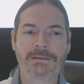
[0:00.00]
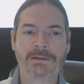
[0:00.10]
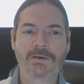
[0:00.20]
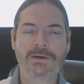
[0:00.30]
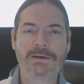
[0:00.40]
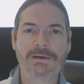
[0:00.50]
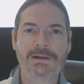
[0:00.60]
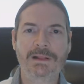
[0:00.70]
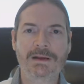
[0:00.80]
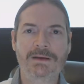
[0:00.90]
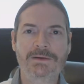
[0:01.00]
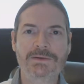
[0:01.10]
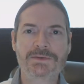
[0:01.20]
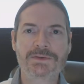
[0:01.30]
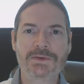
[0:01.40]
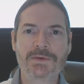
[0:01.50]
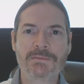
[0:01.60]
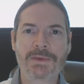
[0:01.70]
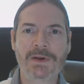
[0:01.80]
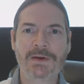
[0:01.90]
The Lord declares to
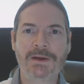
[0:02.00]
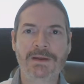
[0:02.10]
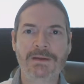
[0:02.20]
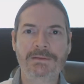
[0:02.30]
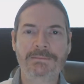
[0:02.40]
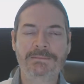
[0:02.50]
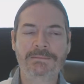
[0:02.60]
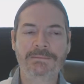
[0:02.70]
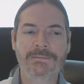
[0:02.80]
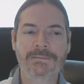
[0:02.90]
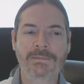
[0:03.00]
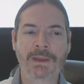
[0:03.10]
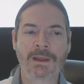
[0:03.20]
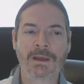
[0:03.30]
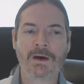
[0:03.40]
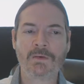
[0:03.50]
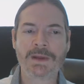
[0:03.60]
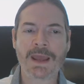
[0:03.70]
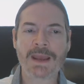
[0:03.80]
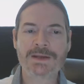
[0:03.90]
America, O
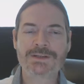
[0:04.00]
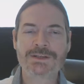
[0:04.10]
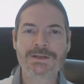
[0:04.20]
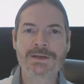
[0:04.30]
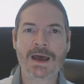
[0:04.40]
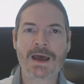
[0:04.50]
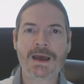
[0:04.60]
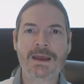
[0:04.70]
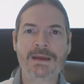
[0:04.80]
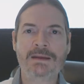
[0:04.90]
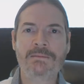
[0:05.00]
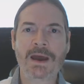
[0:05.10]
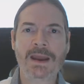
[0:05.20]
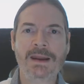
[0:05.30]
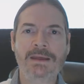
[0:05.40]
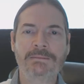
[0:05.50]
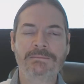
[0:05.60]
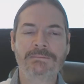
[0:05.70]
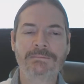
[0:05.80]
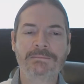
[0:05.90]
nation high and mighty,
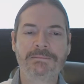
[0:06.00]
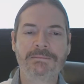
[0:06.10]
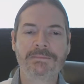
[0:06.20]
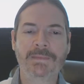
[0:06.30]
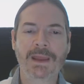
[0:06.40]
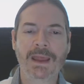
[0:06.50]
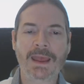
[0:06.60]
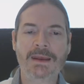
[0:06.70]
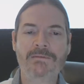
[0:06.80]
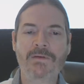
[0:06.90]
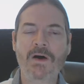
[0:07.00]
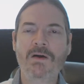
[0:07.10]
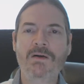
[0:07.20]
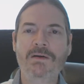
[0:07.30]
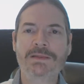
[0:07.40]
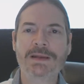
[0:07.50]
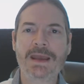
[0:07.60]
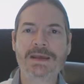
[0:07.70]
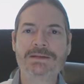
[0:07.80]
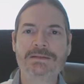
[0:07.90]
head of all the
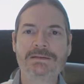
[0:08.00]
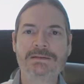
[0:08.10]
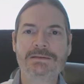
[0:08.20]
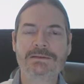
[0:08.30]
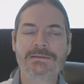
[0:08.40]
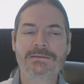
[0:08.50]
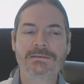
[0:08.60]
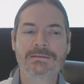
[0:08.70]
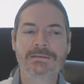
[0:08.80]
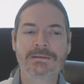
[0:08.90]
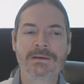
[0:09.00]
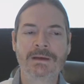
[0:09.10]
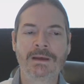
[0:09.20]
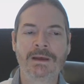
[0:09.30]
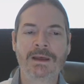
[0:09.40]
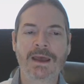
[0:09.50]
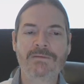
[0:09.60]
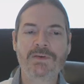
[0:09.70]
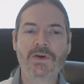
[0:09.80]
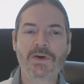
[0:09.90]
nations,
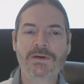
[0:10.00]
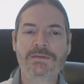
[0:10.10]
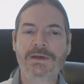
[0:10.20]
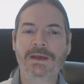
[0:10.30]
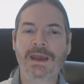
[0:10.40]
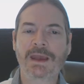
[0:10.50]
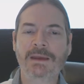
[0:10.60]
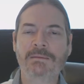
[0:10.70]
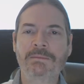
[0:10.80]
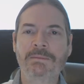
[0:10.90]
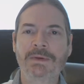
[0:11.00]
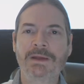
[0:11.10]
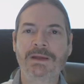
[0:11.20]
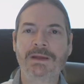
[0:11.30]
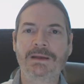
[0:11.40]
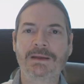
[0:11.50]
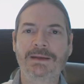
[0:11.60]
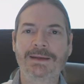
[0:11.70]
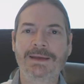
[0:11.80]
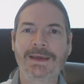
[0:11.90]
have you heard of the game,
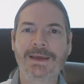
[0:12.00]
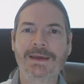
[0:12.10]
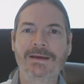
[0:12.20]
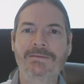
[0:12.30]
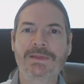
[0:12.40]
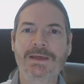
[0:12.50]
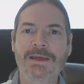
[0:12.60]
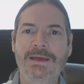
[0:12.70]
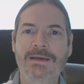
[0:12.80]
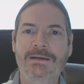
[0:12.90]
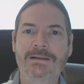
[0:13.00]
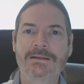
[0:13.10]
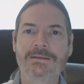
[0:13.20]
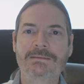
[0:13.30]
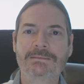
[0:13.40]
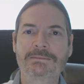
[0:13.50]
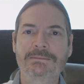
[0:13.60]
King of the Hill?